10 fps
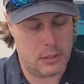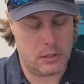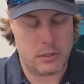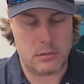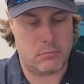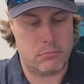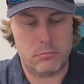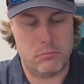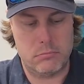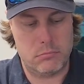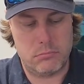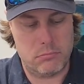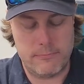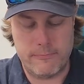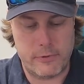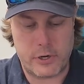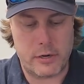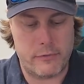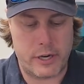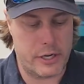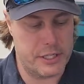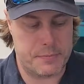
They're for a very